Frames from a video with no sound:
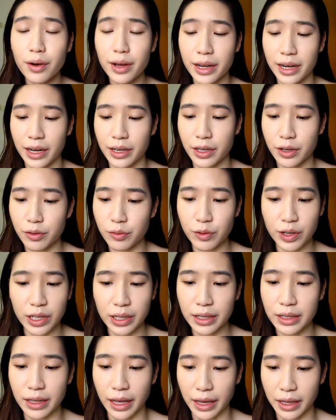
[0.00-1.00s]
and I didn't
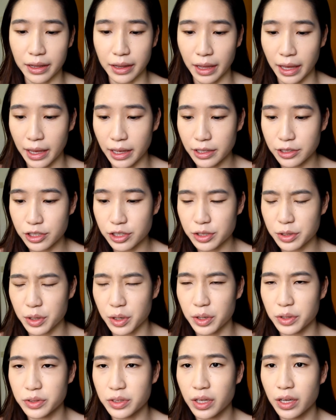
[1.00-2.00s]
really like that just
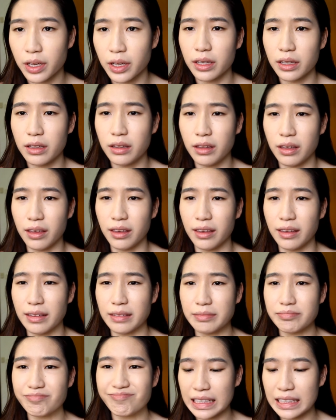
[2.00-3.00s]
because
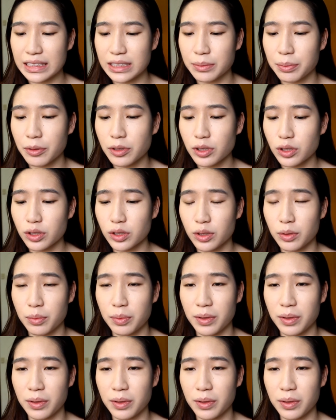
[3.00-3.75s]
it's supposed to